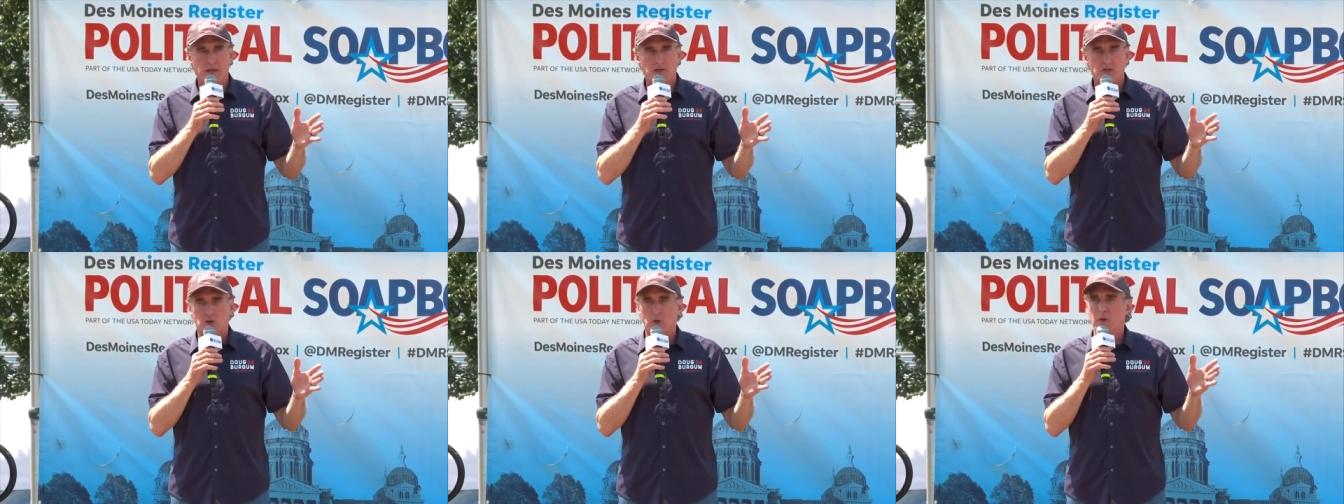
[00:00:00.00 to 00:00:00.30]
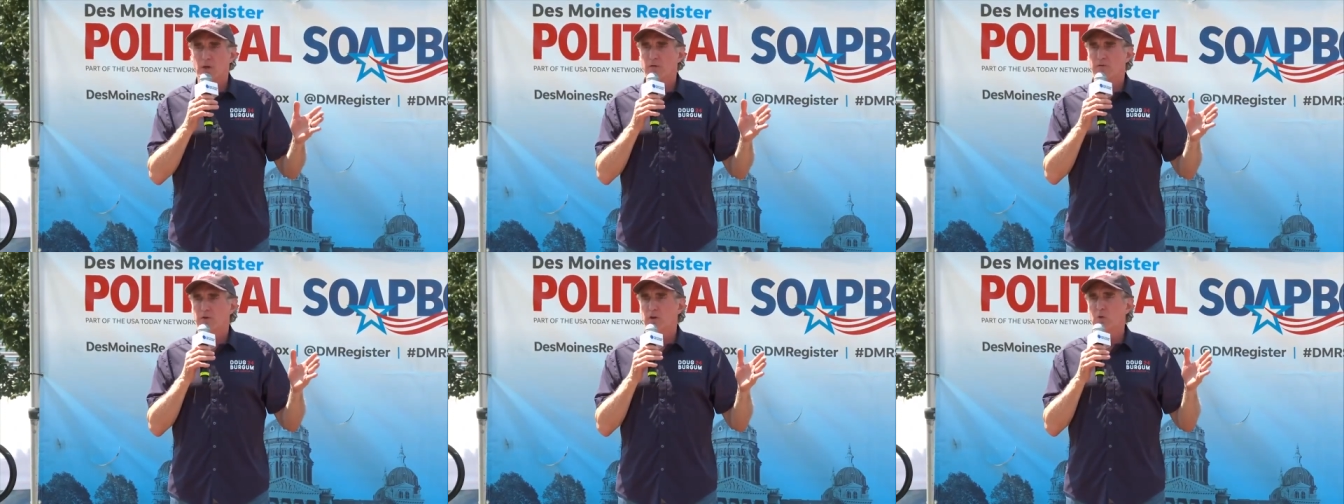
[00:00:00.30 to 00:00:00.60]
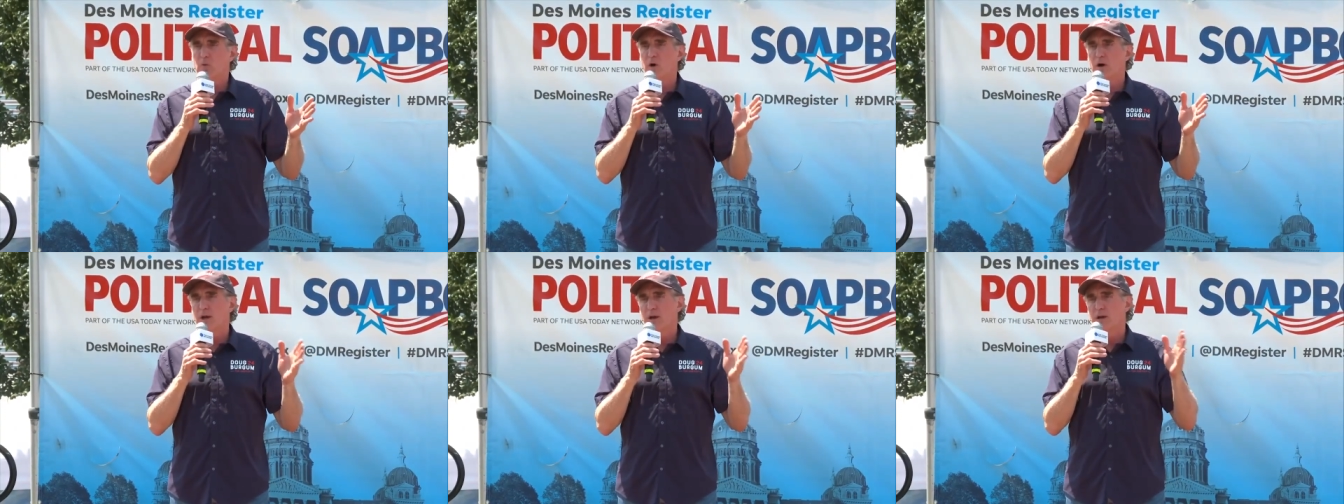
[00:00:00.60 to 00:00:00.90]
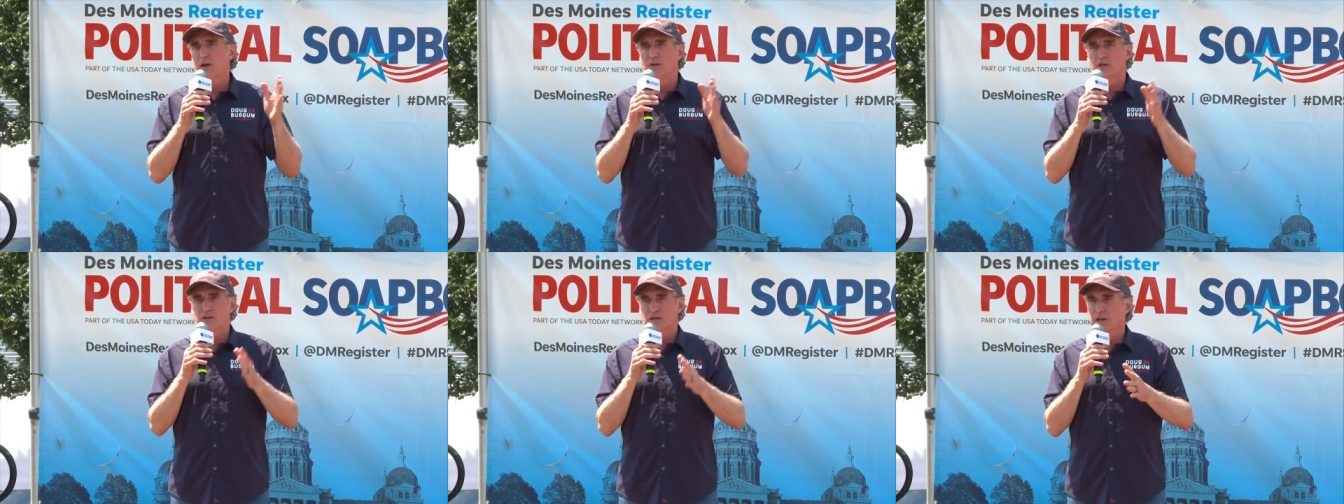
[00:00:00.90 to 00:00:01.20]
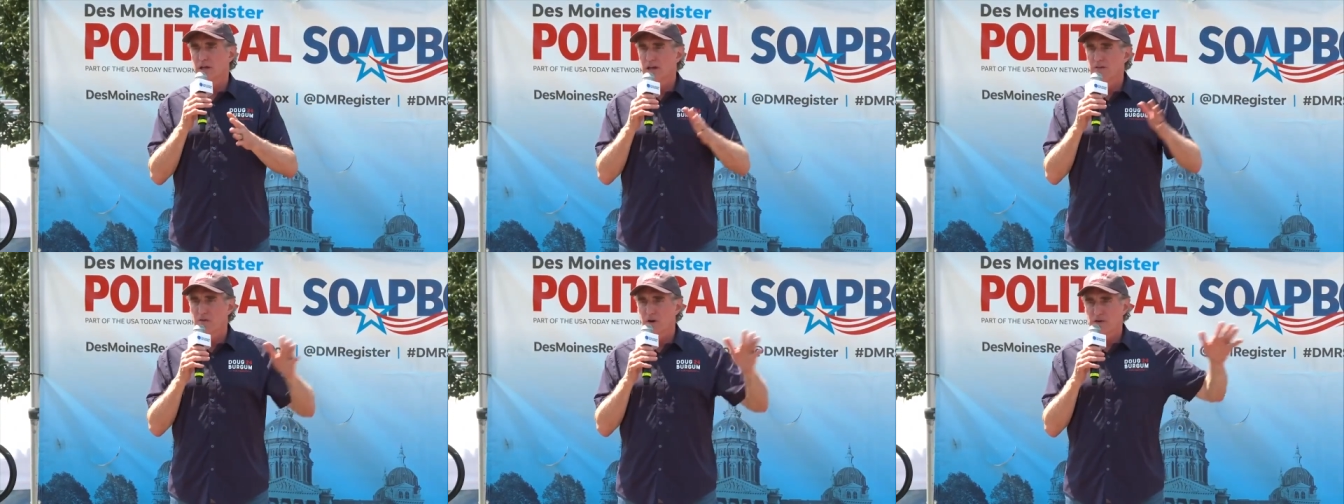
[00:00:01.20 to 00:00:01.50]
So if you want to
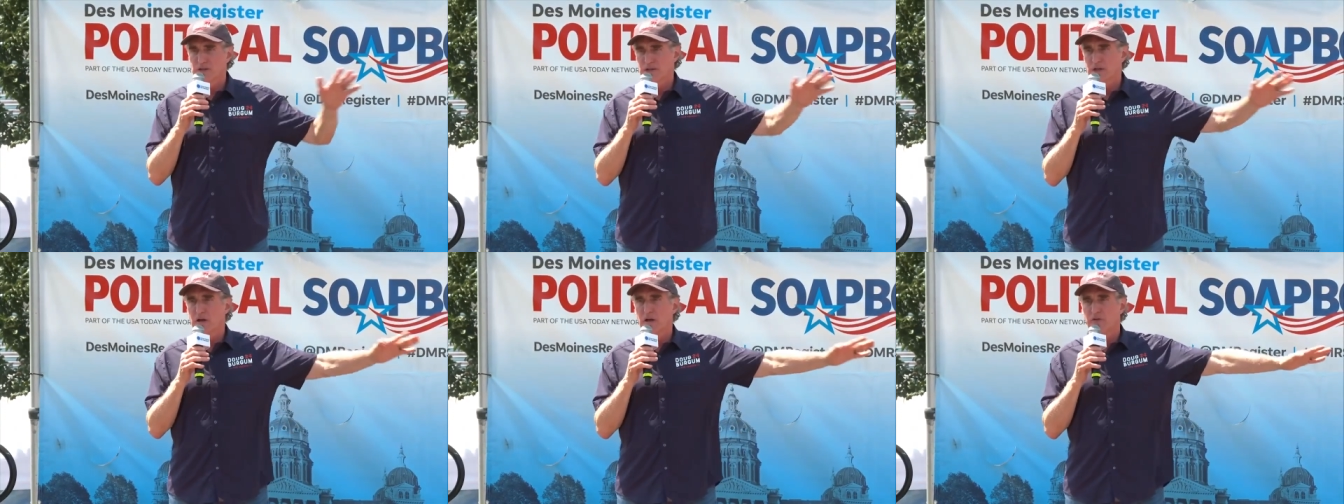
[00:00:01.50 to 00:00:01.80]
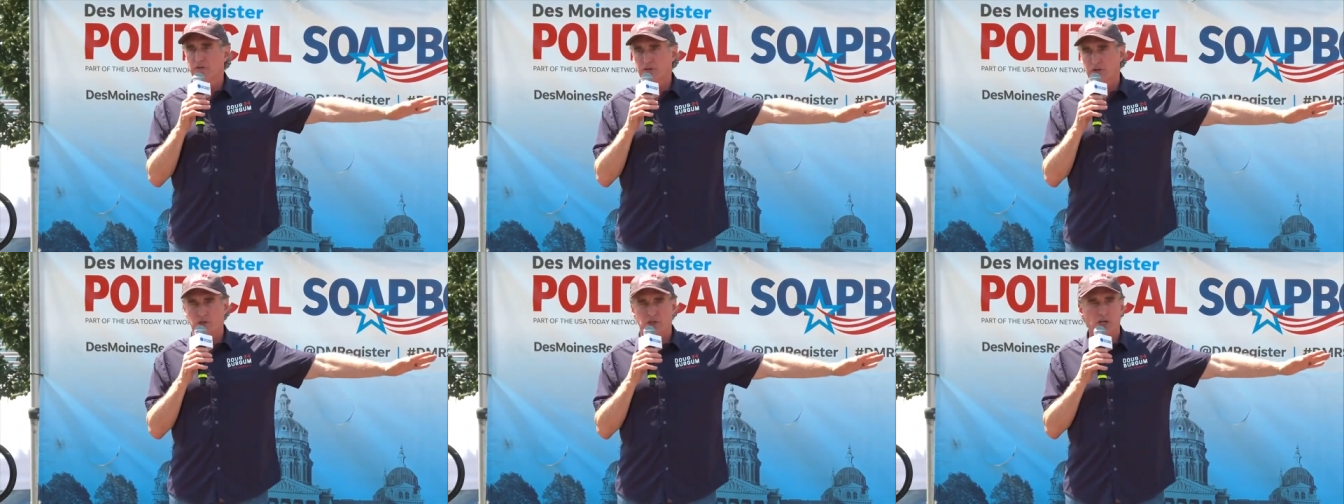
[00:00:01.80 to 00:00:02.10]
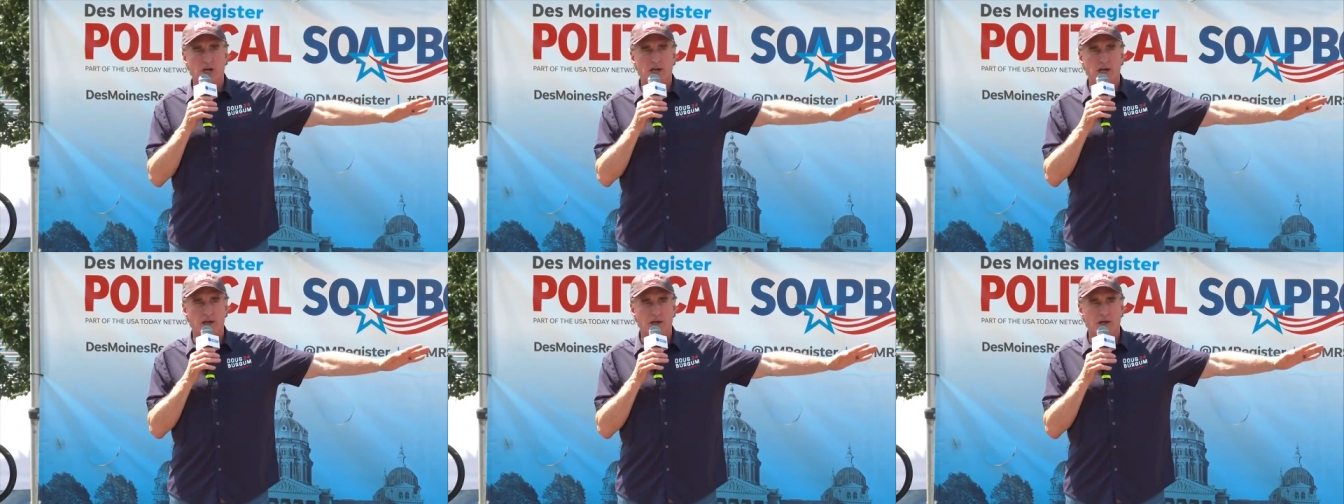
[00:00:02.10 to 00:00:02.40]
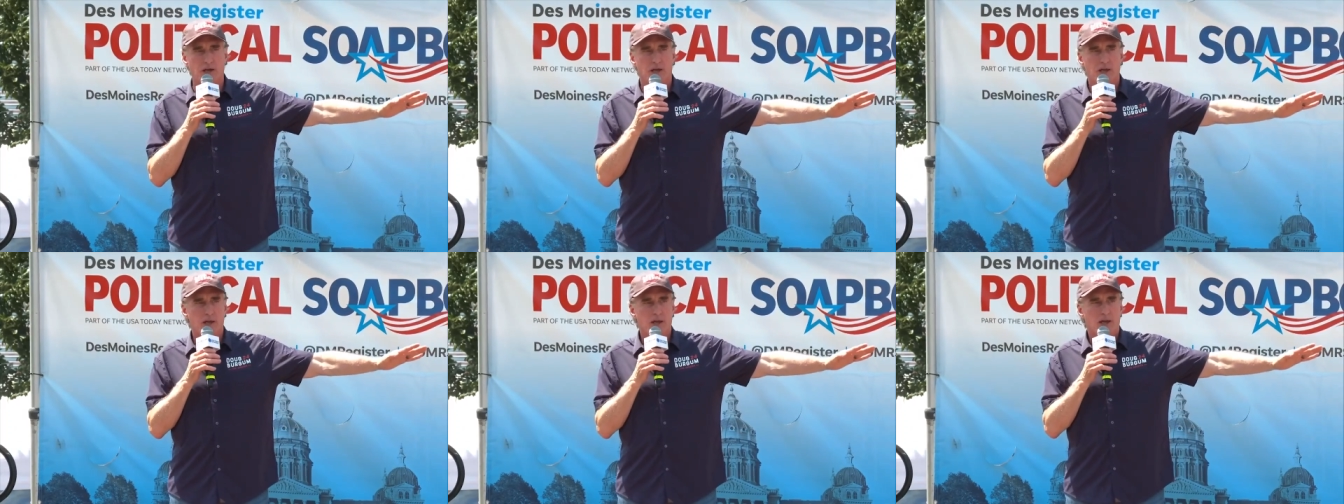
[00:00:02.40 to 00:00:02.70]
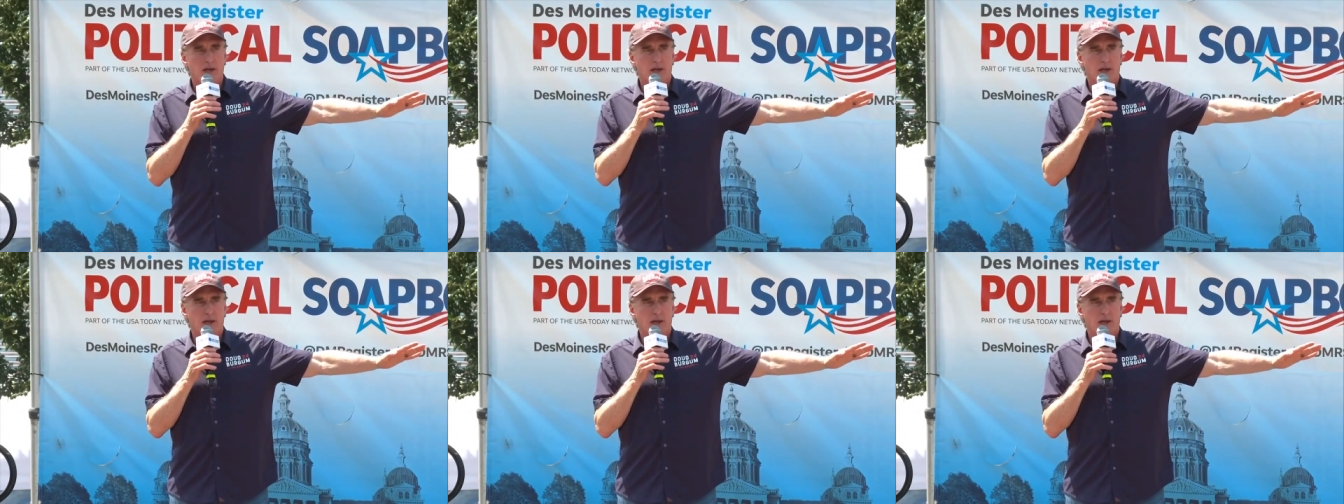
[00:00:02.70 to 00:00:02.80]
enslave ourselves to China